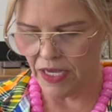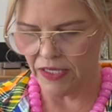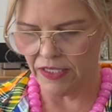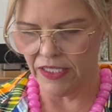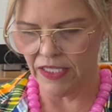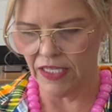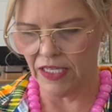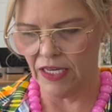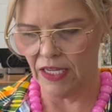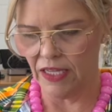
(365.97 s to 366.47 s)

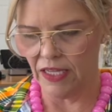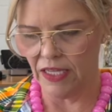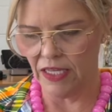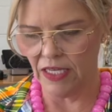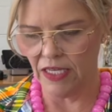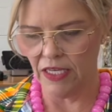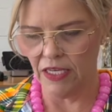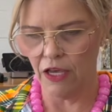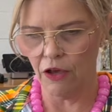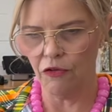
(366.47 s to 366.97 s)
did
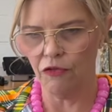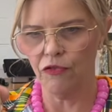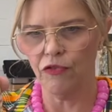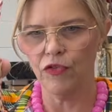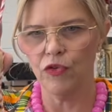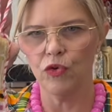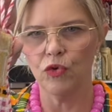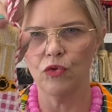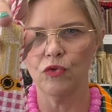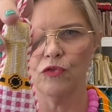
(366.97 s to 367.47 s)
the
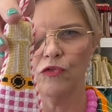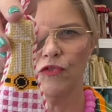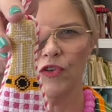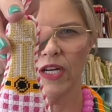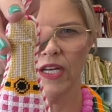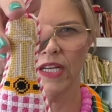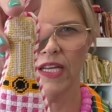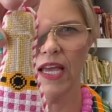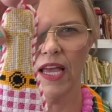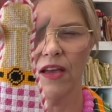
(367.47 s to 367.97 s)
Vouv
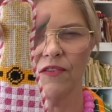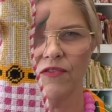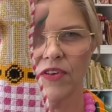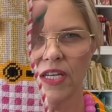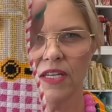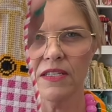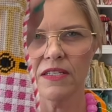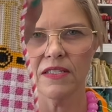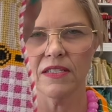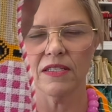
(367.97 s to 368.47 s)

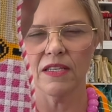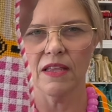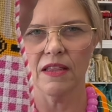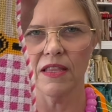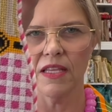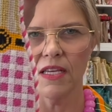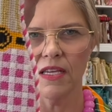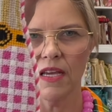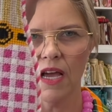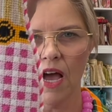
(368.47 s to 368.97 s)
canvas,
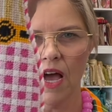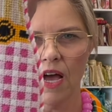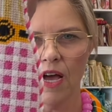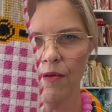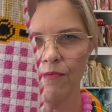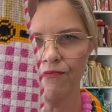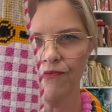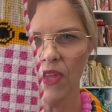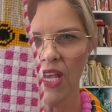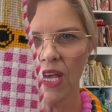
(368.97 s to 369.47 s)
the
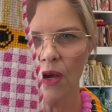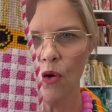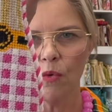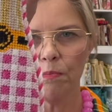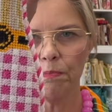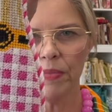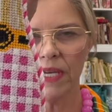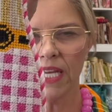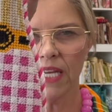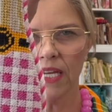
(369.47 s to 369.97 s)

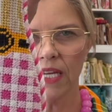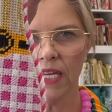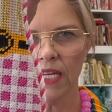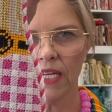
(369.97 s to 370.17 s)
pink